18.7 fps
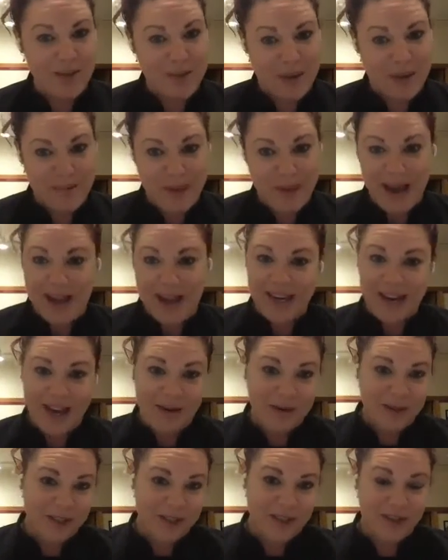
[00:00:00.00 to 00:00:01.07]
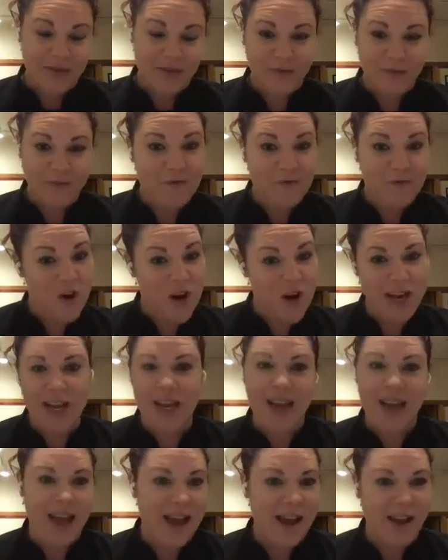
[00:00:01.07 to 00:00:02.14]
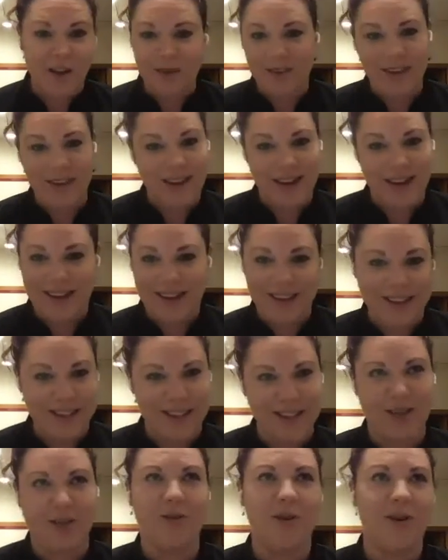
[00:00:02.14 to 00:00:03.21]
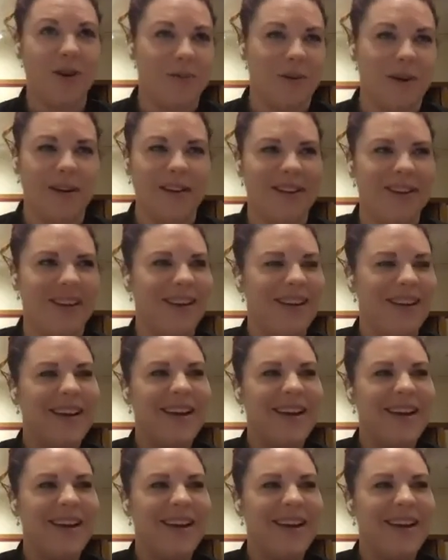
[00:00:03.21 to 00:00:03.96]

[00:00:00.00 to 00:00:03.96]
In my mind, I was just freaking out thinking this is horrible.